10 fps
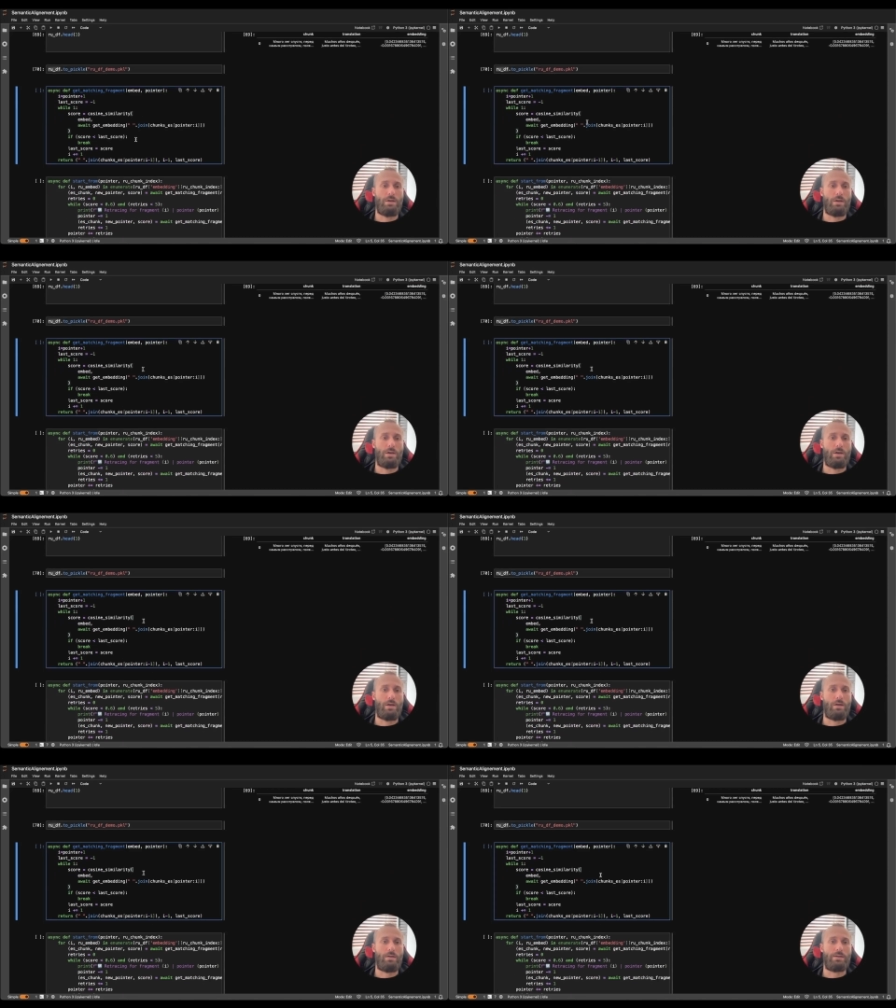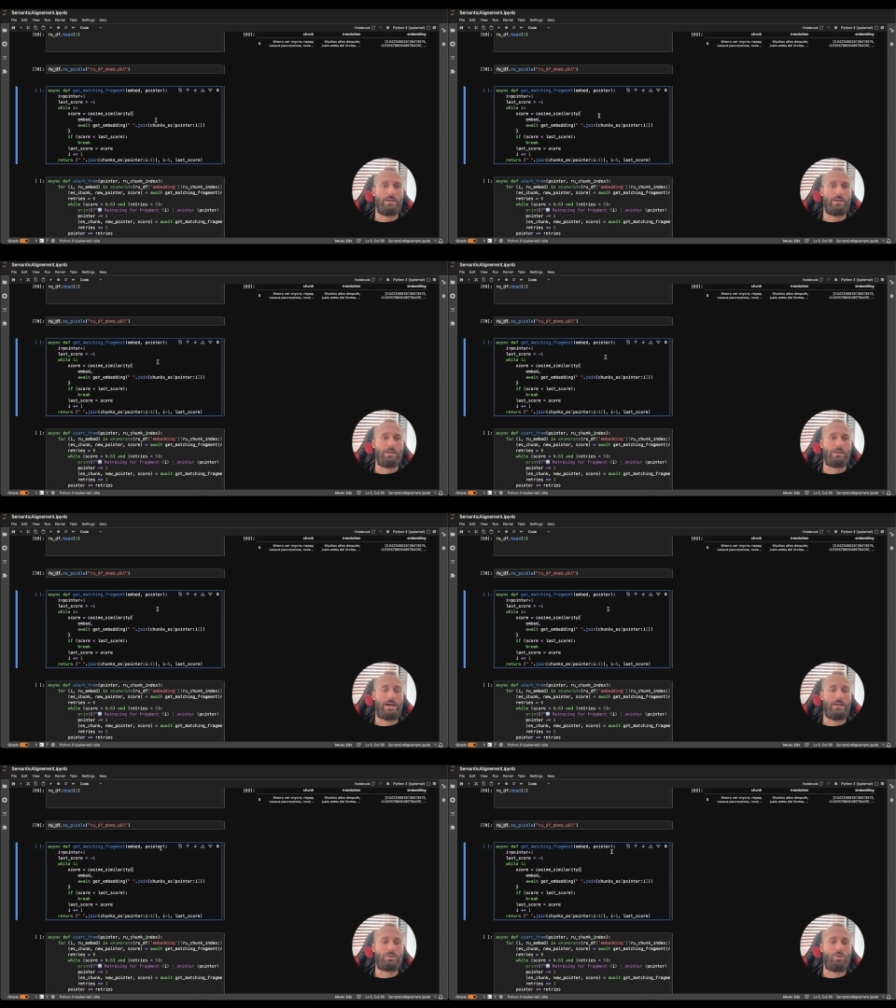the
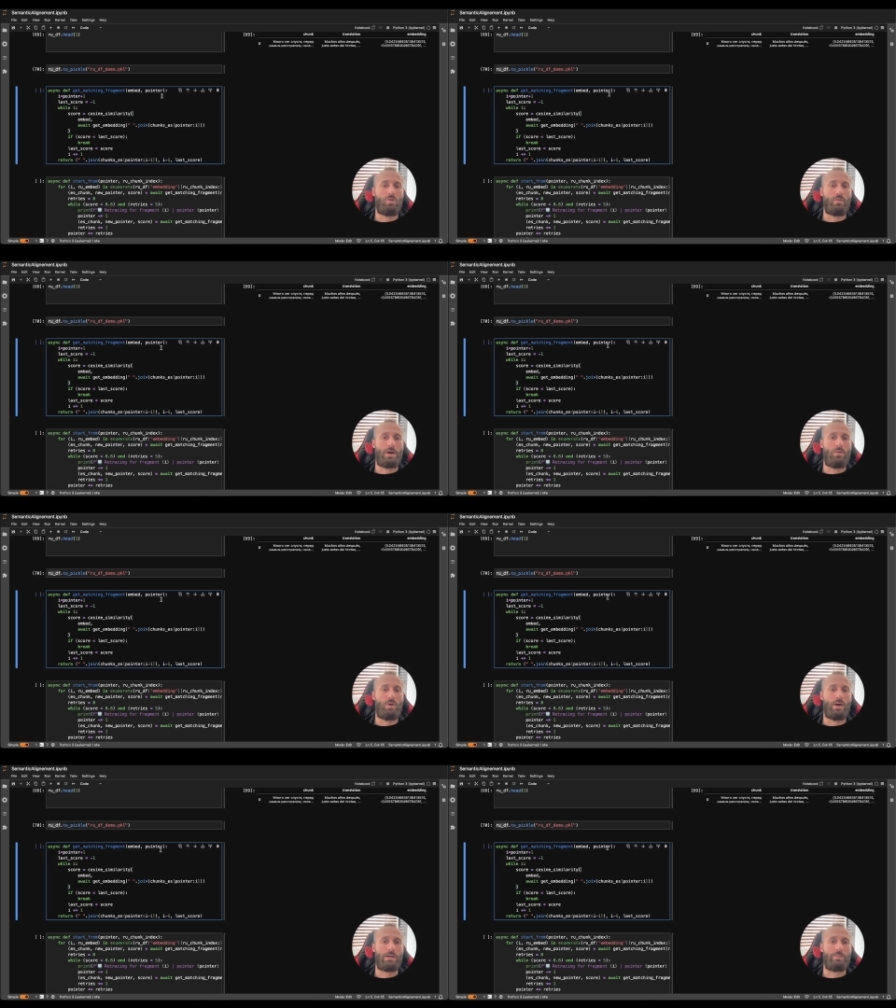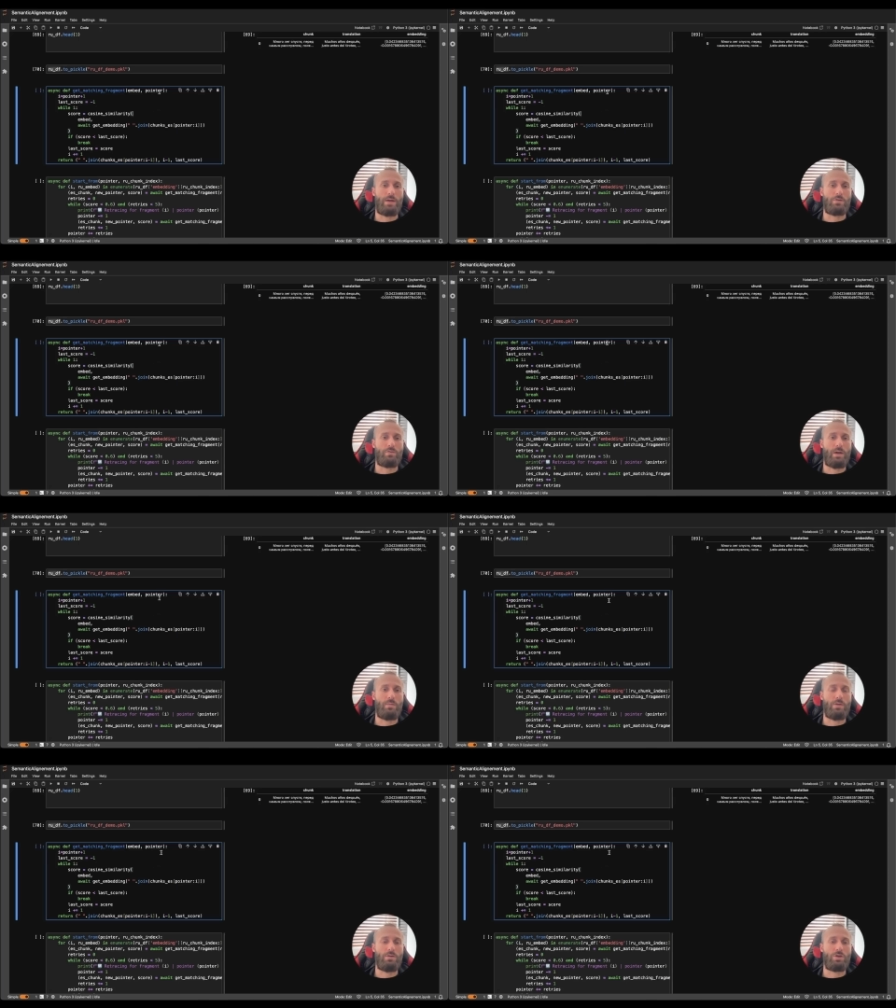size of our Spanish
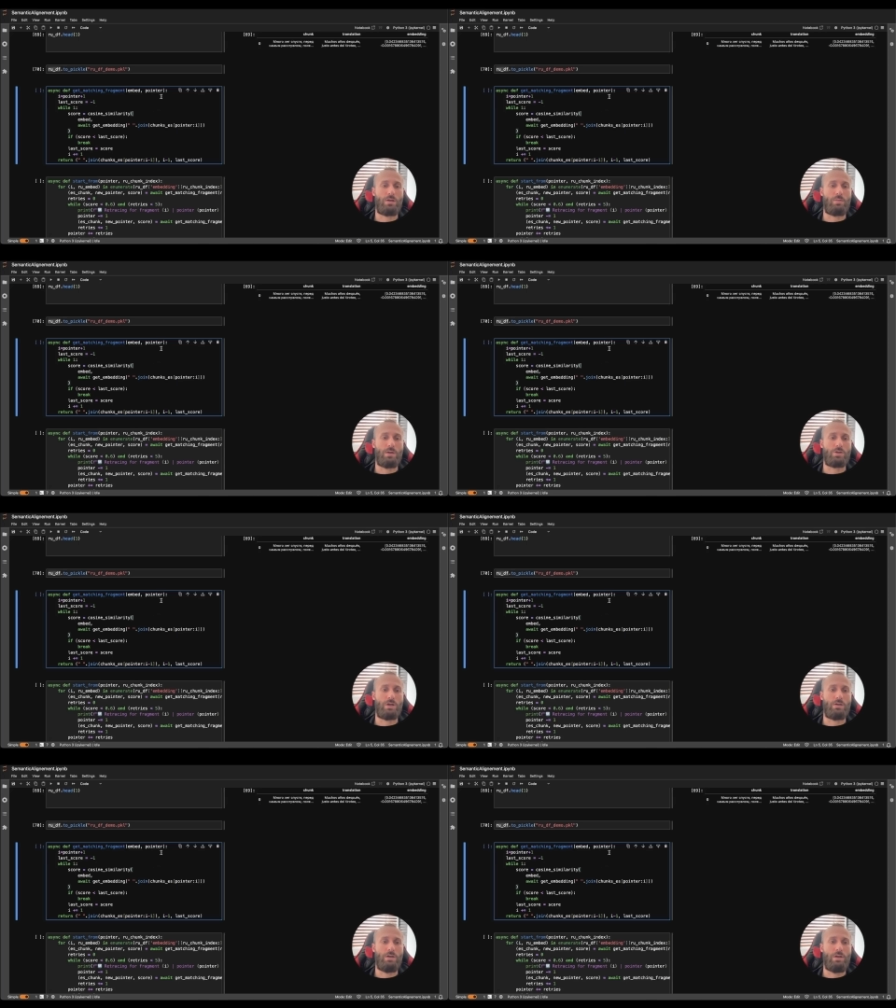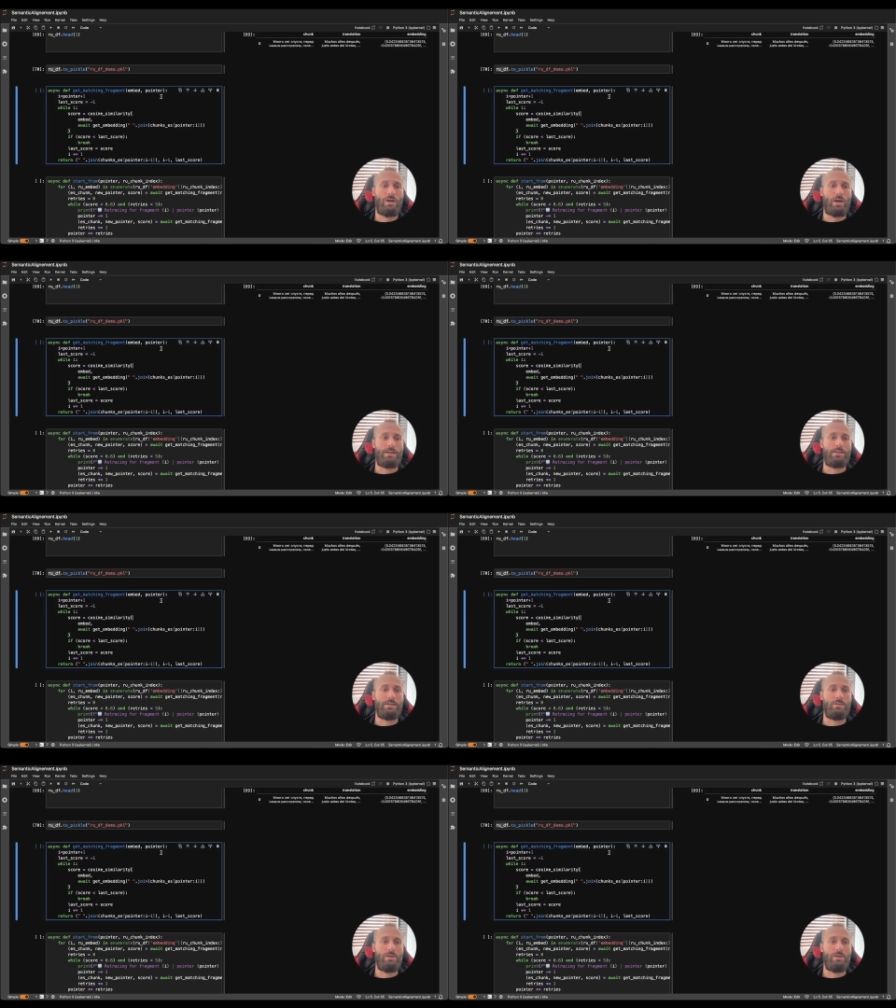fragment chunk by chunk until